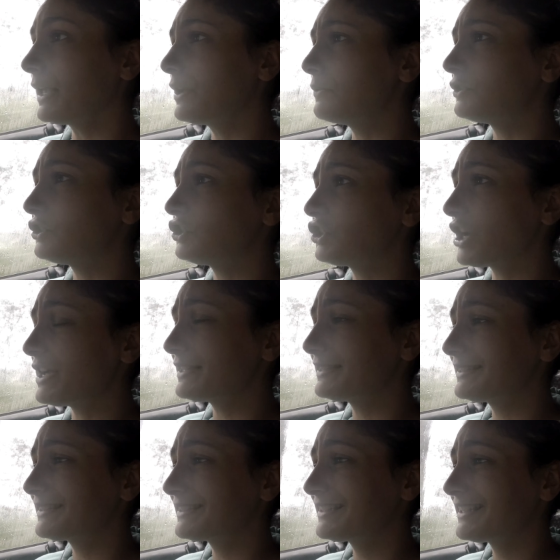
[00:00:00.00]
It was
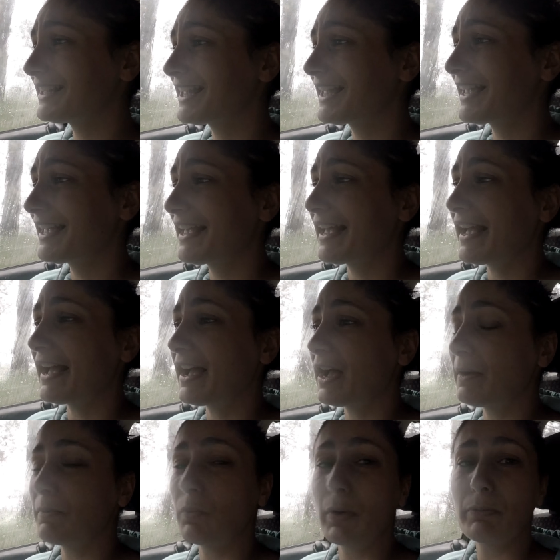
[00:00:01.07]
just
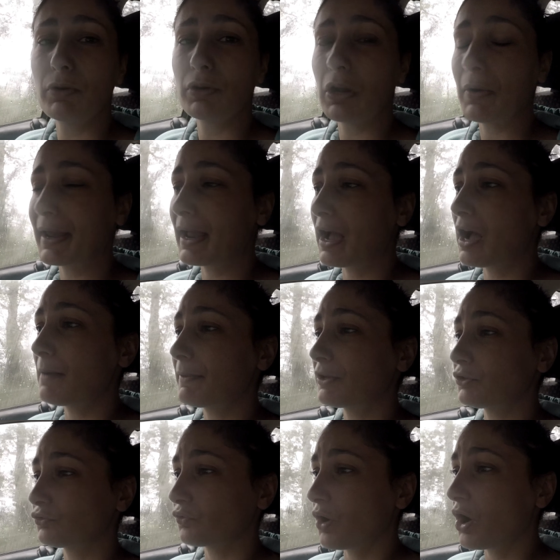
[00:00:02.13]
um, when we are going up a
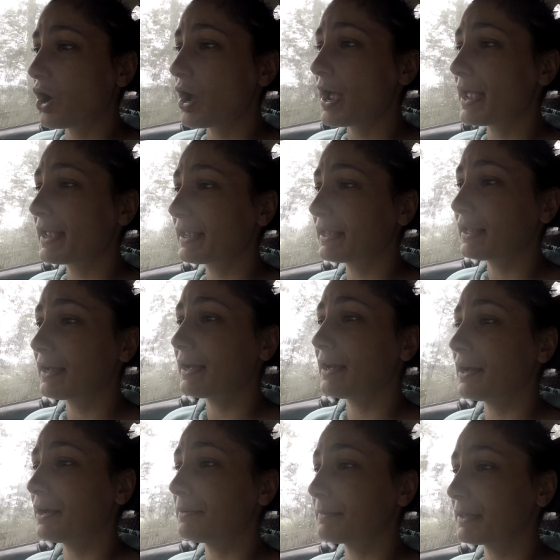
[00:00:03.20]
dry
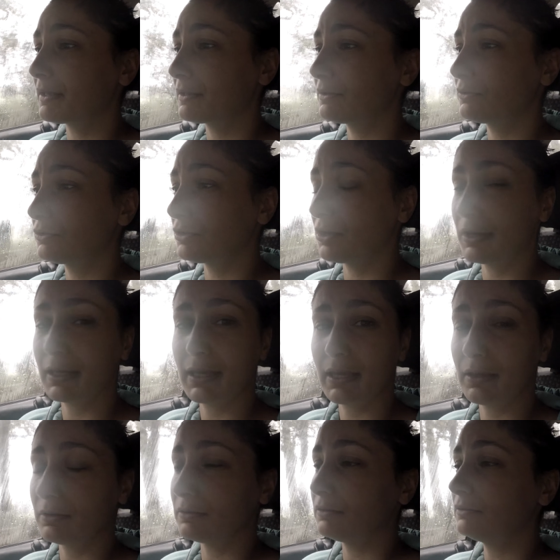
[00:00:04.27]
um, dirt
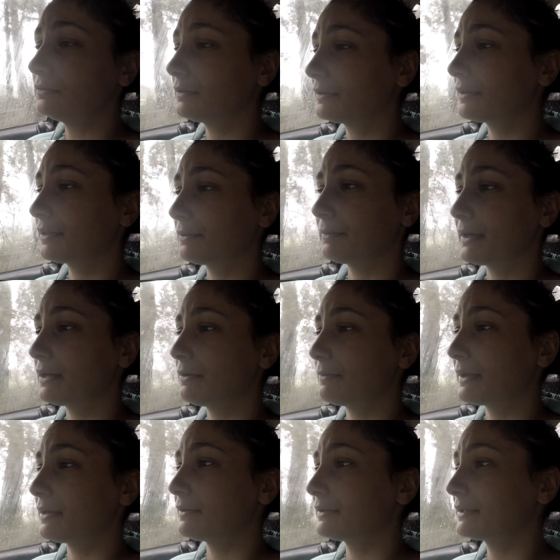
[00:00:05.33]
hill, the rear
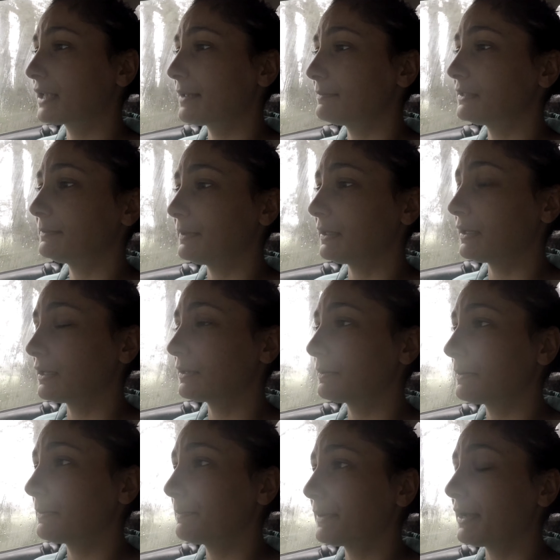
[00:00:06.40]
wheels kept spinning,
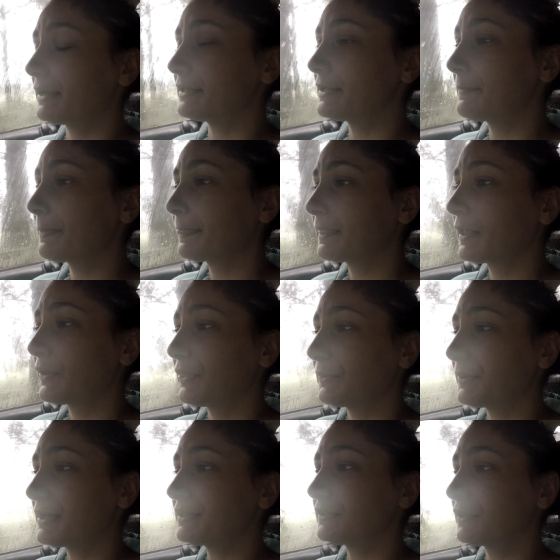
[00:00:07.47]
but the
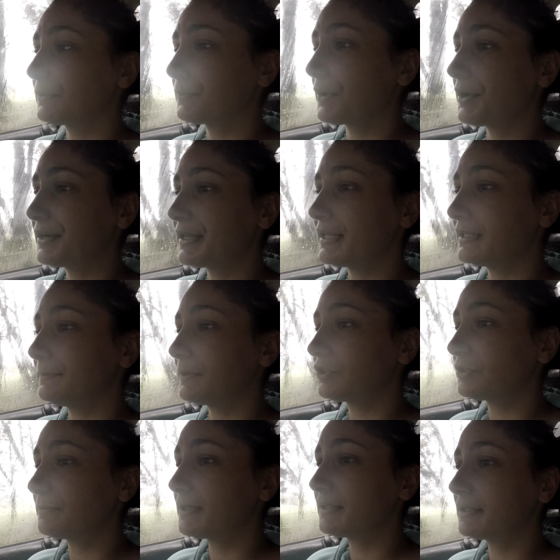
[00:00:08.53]
rest of the road is
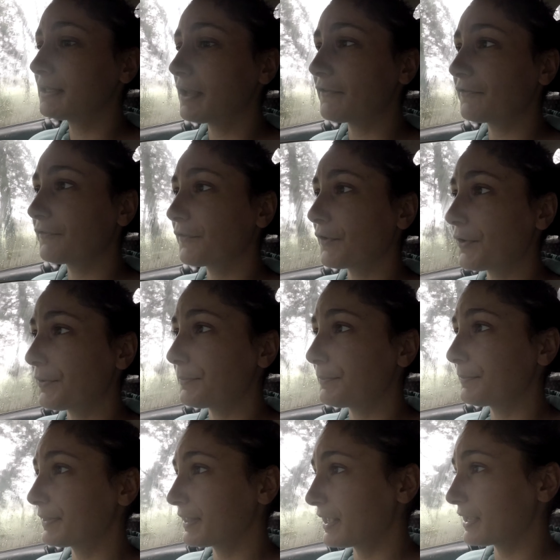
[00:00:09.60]
bitumen
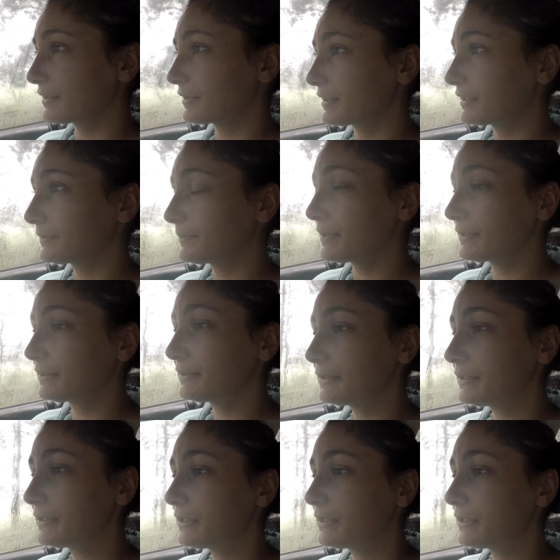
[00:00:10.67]
from the end of this one.